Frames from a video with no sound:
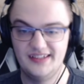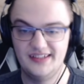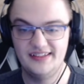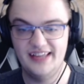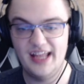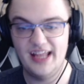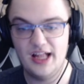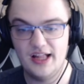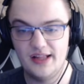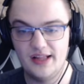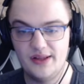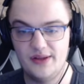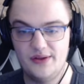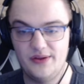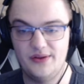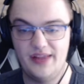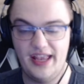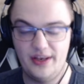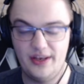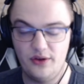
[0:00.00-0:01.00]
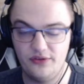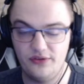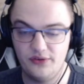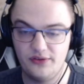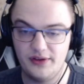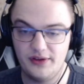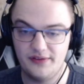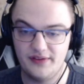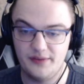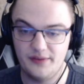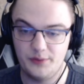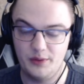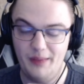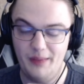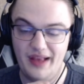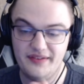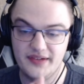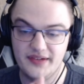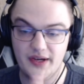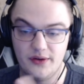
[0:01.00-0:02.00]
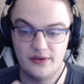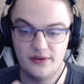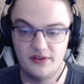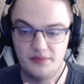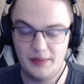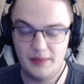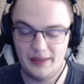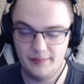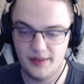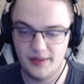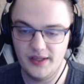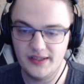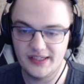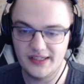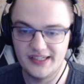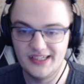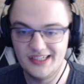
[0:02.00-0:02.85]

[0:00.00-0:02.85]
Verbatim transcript: Now, and also starts off with Magic Arrow in the spellbook.